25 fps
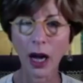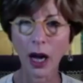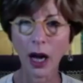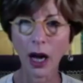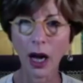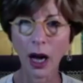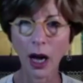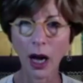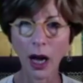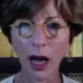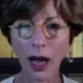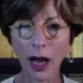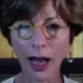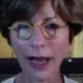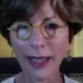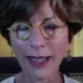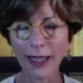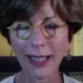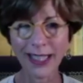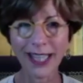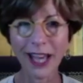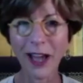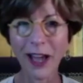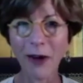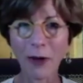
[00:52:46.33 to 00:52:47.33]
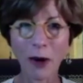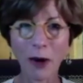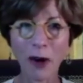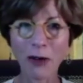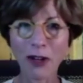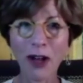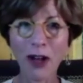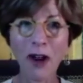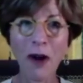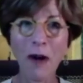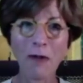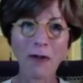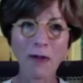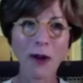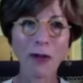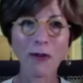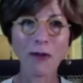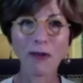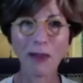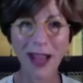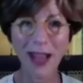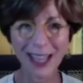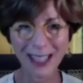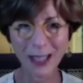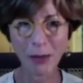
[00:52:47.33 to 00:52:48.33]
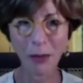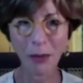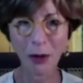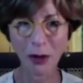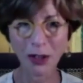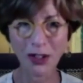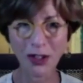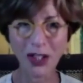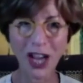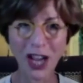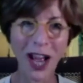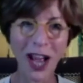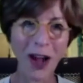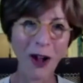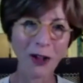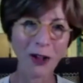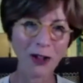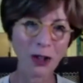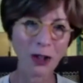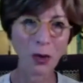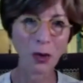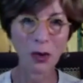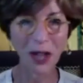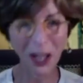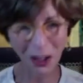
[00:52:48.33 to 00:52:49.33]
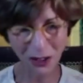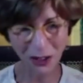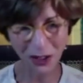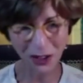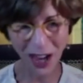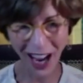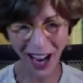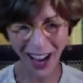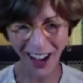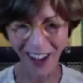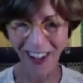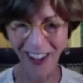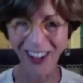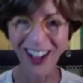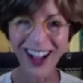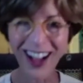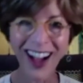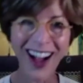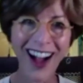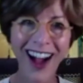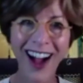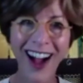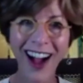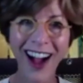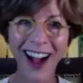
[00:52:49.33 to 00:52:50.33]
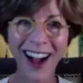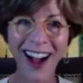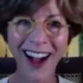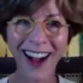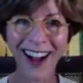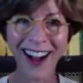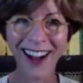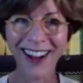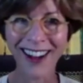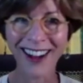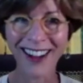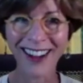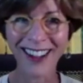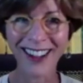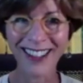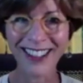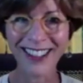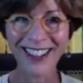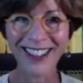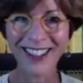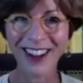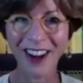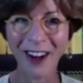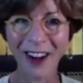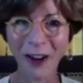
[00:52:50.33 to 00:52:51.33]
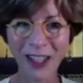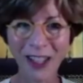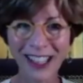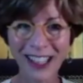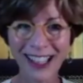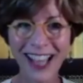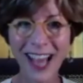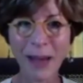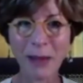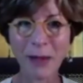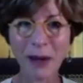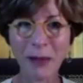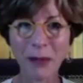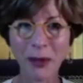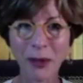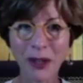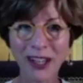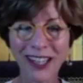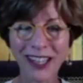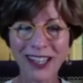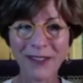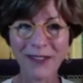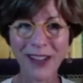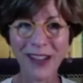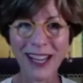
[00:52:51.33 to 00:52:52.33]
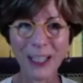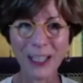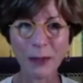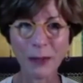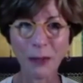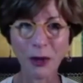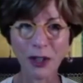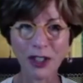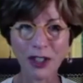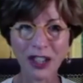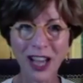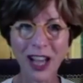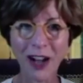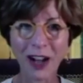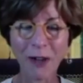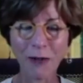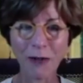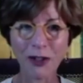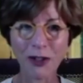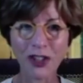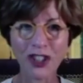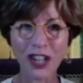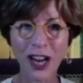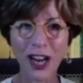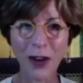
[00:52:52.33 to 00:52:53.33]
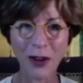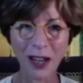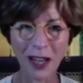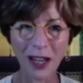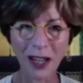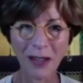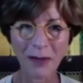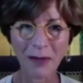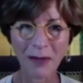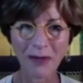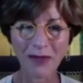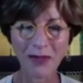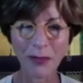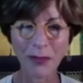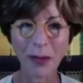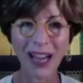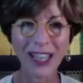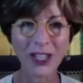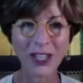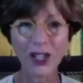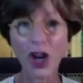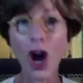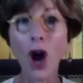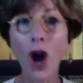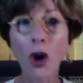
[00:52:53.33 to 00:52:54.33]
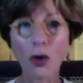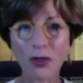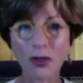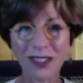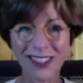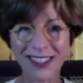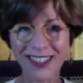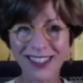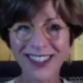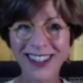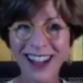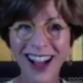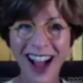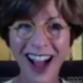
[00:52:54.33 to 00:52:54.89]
I wrote, from Facebook jail to real jail, because I've been put in Facebook jail for sharing my shows.